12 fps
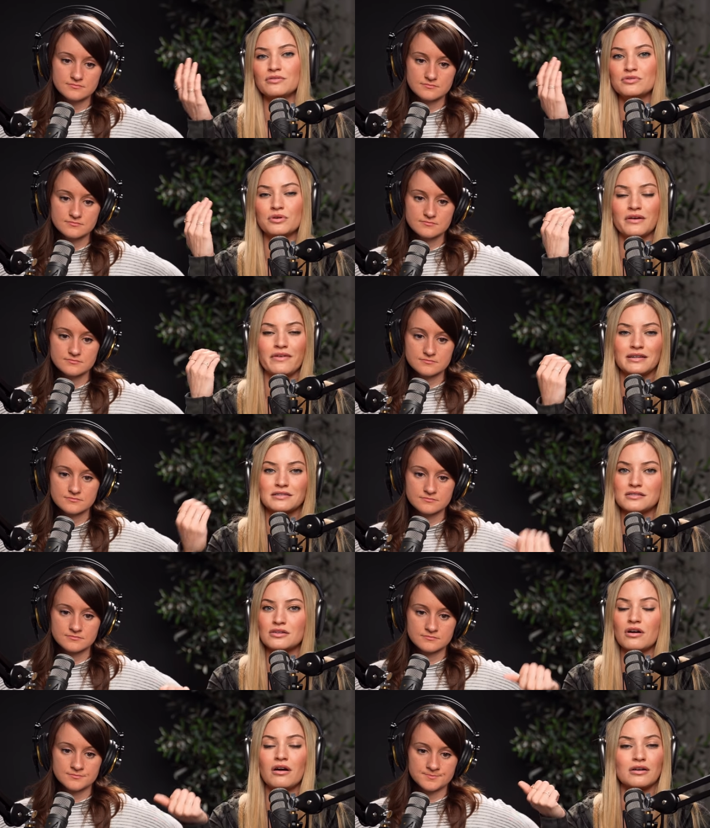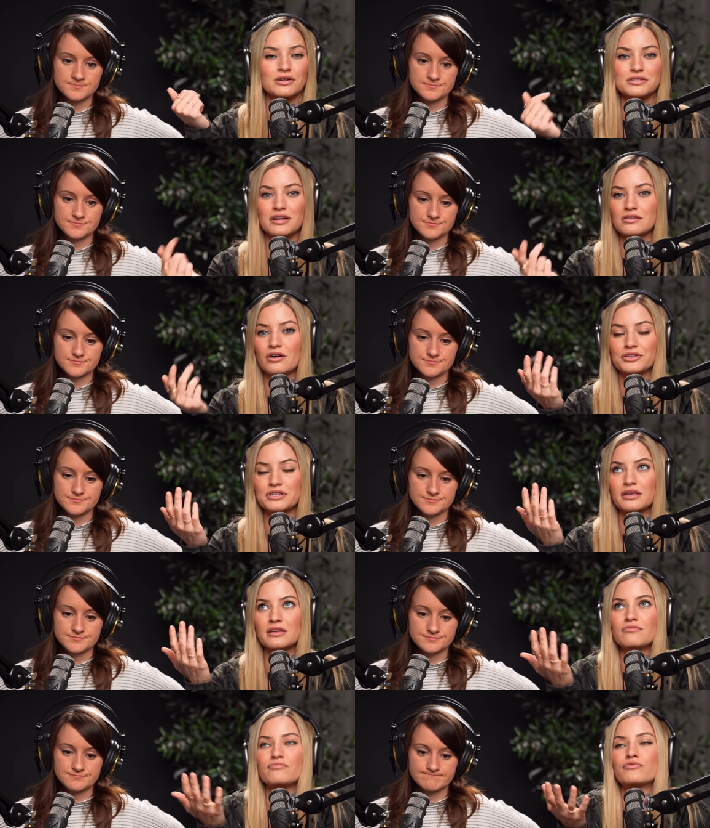Speaker 1: who don't have access to cars, technology,
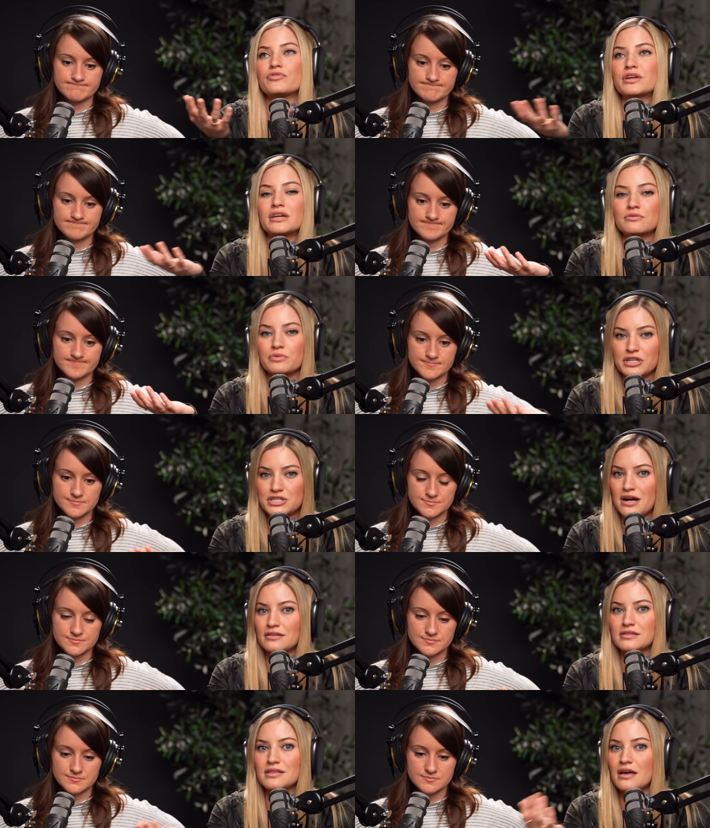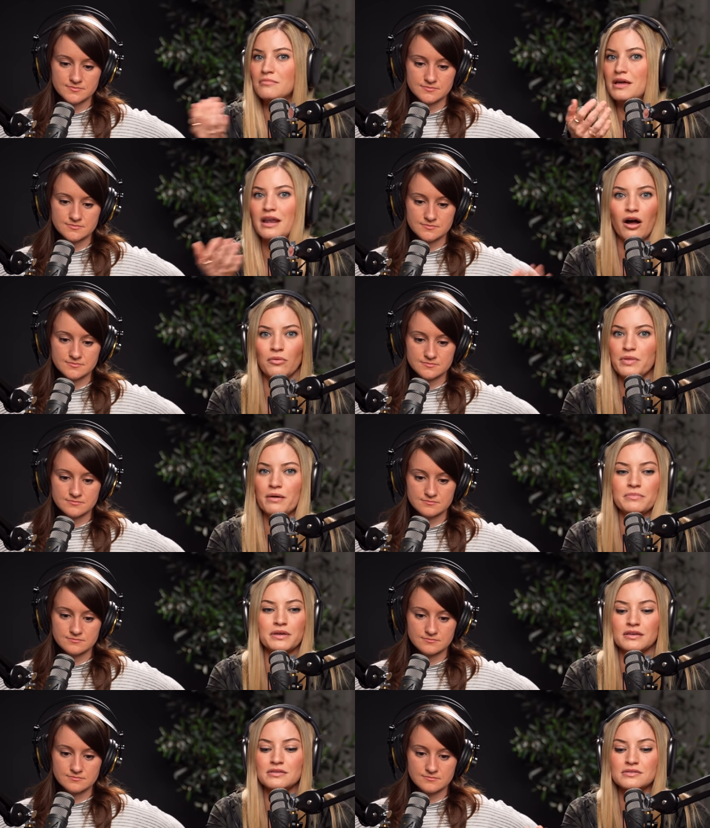like freaking reach out to them and help them
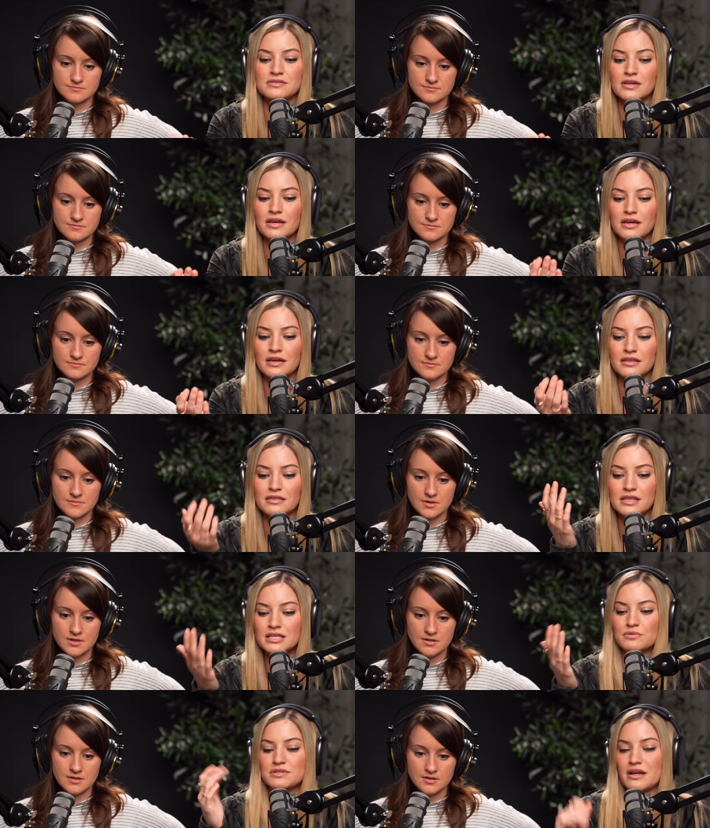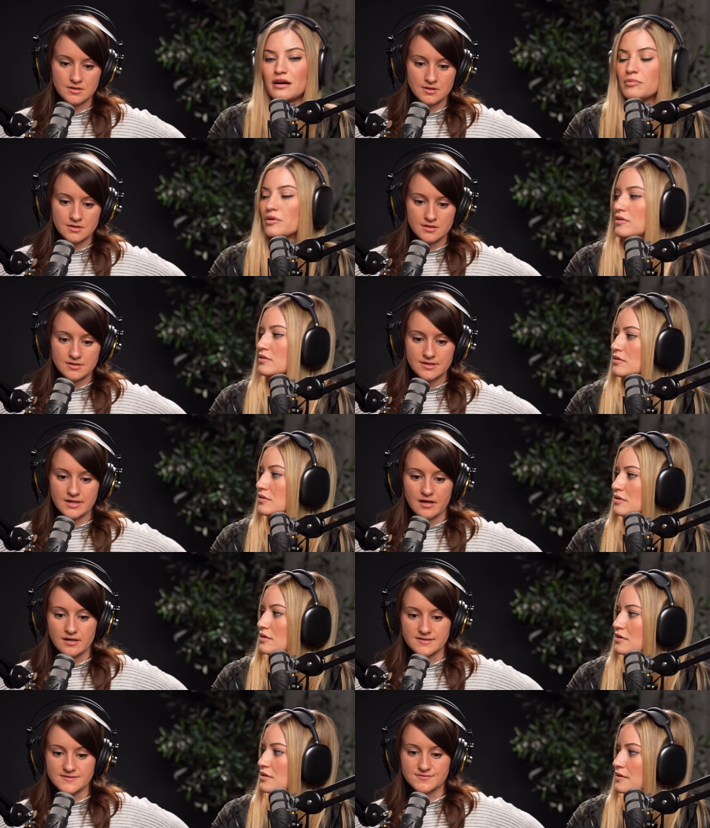because this was terrible.
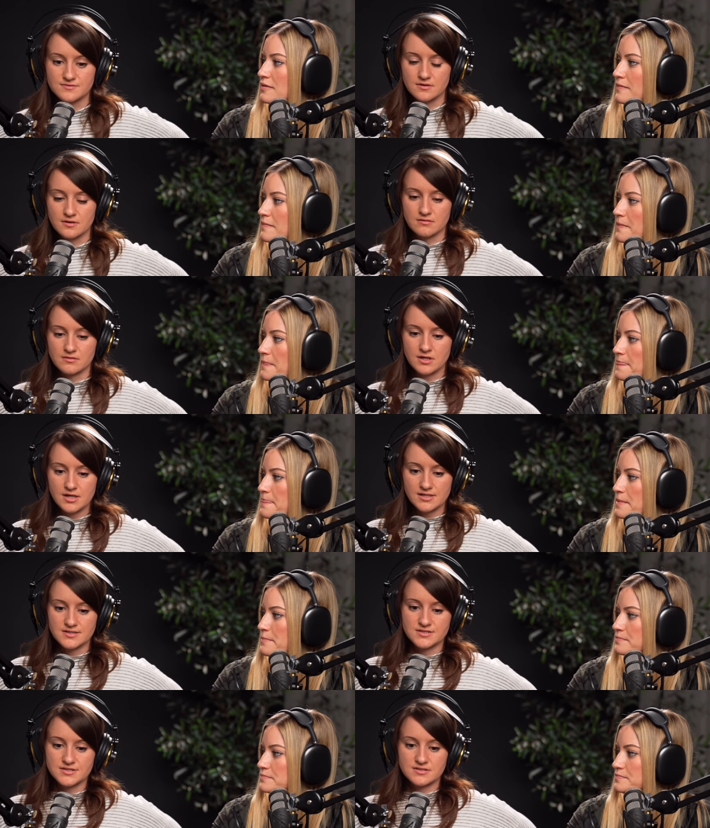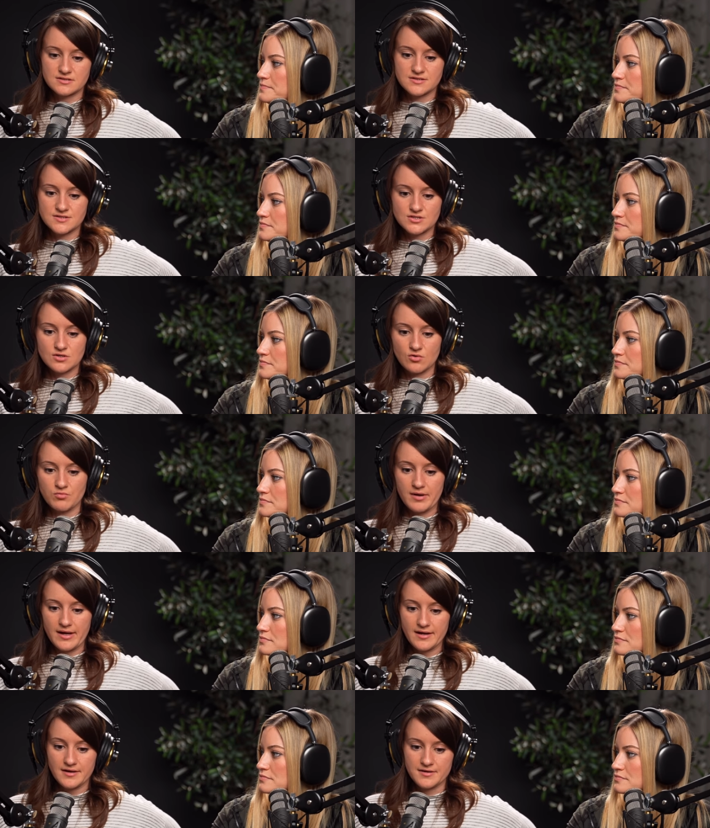Yeah,
Speaker 2: it's oh god, it's just it's so
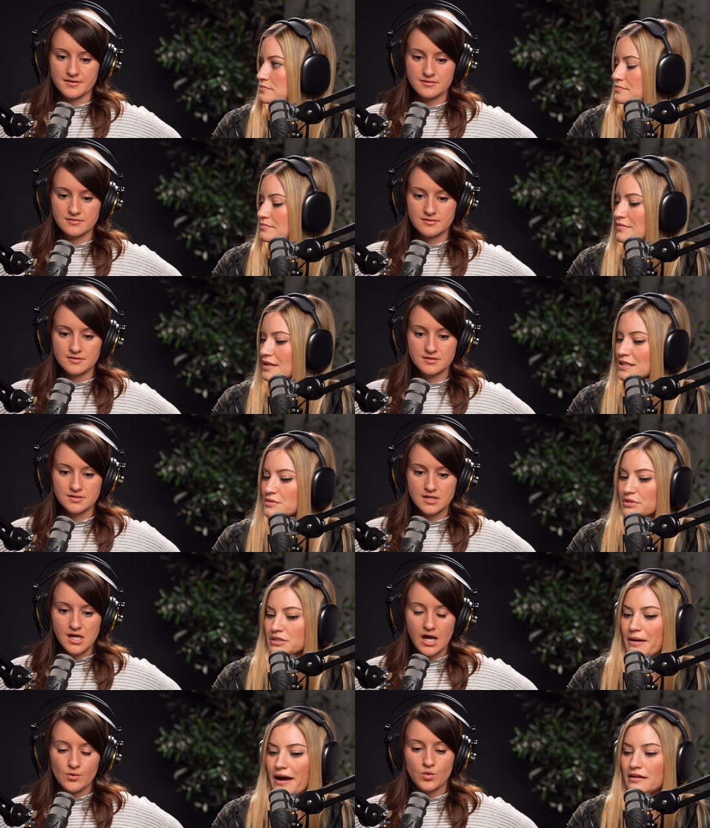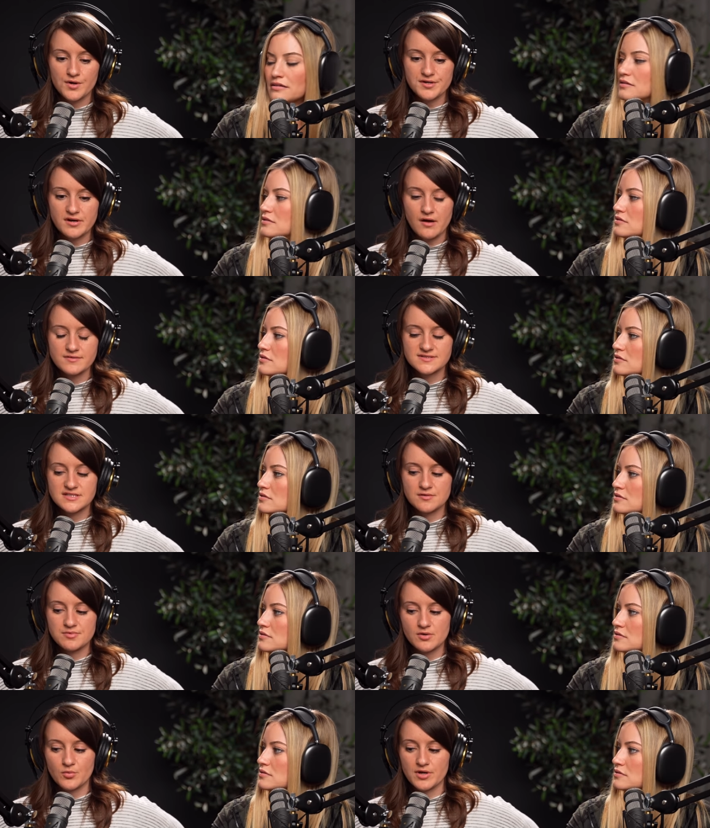bad.
Speaker 1: It's really bad. I wonder
Speaker 2: how it's going to
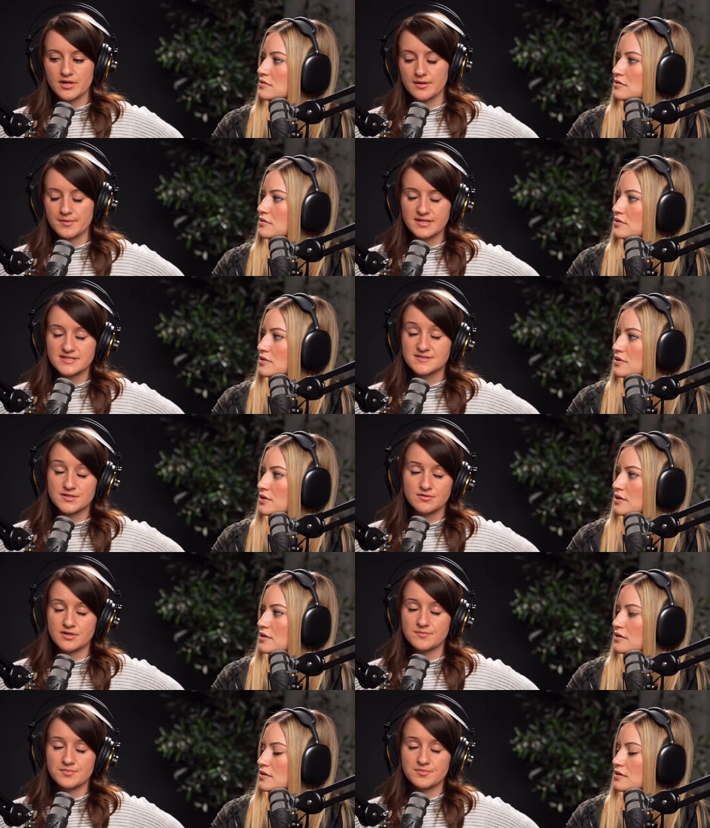be when it. I mean, it's still going to